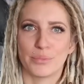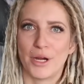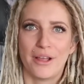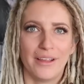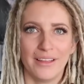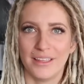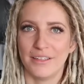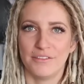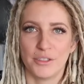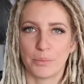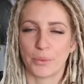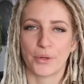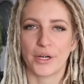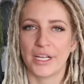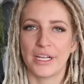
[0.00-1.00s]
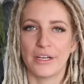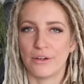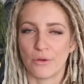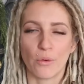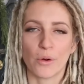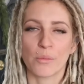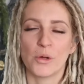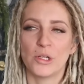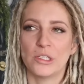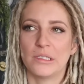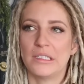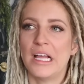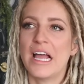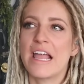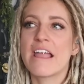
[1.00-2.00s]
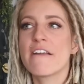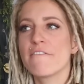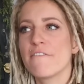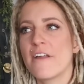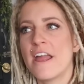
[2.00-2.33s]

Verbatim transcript: Probably lived a pretty normal life.